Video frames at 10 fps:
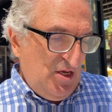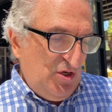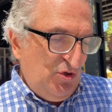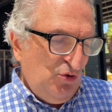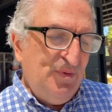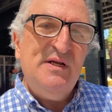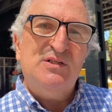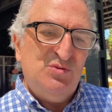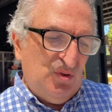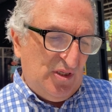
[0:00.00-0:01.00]
You being a
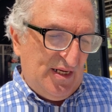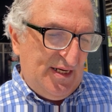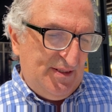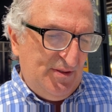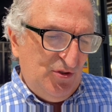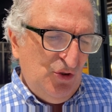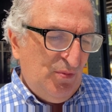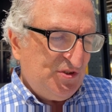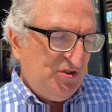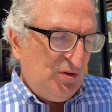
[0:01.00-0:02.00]
tour guide, you
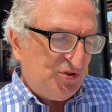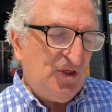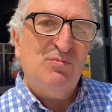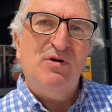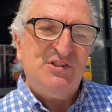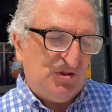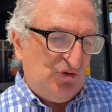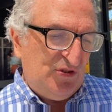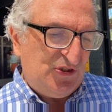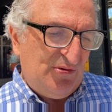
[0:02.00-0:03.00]
must know some
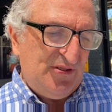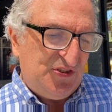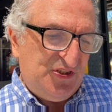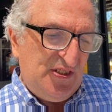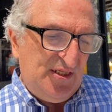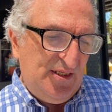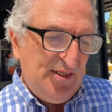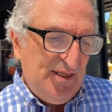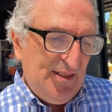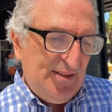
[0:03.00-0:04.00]
restaurants around the city
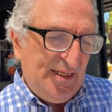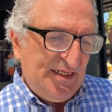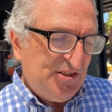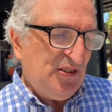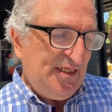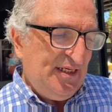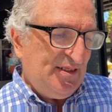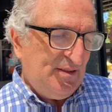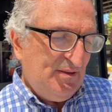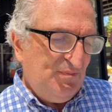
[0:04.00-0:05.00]
that I can still eat
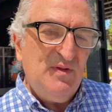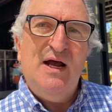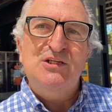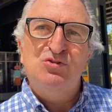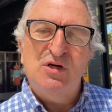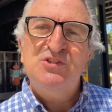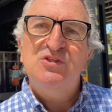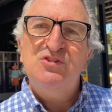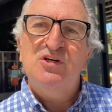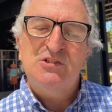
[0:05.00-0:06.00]
in. I trust
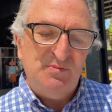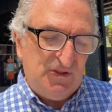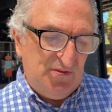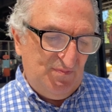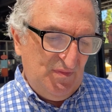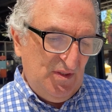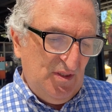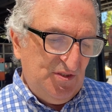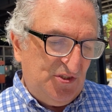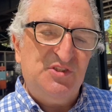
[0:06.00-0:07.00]
your judgment.
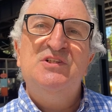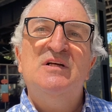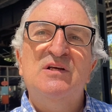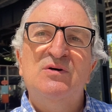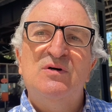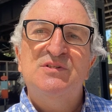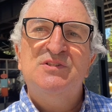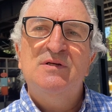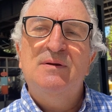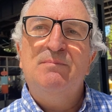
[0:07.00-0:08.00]
Sincerely
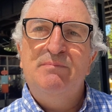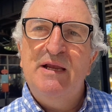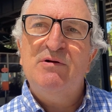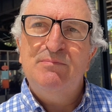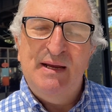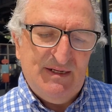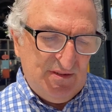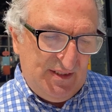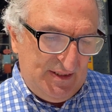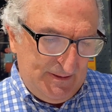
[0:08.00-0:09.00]
yours, Mary
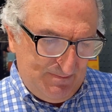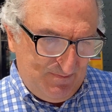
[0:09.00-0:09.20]
McElhaney.